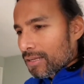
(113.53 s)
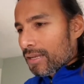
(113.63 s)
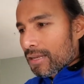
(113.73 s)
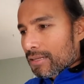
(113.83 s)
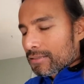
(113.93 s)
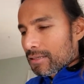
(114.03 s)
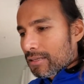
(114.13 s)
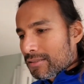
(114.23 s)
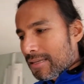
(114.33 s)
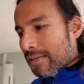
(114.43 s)
at
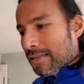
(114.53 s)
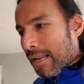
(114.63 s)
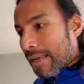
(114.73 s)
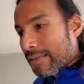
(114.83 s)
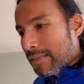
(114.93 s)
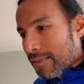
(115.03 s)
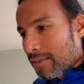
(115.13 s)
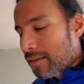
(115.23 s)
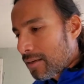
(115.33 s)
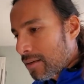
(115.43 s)

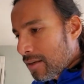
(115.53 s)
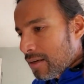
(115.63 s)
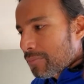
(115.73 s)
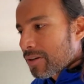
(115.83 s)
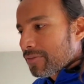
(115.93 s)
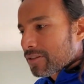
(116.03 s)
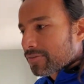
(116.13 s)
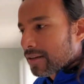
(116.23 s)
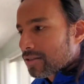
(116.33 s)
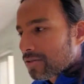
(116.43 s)
$10.90. Previous
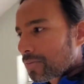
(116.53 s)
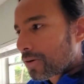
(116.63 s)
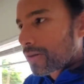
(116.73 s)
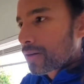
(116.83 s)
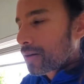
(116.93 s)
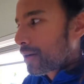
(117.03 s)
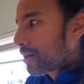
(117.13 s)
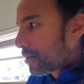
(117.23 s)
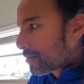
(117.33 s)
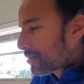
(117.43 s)
rents were
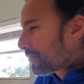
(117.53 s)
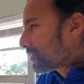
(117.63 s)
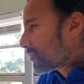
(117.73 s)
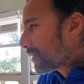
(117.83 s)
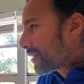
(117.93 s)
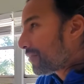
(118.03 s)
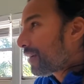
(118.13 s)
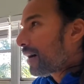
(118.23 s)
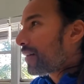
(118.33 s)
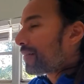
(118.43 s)

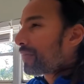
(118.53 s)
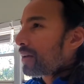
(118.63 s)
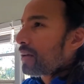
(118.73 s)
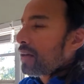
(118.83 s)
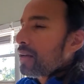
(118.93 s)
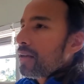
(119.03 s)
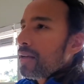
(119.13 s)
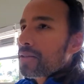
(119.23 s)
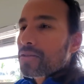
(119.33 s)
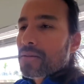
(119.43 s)
$7.25.
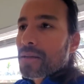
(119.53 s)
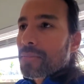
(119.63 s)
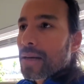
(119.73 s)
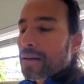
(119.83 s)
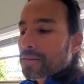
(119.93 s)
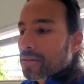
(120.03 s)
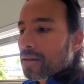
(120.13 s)
It took me about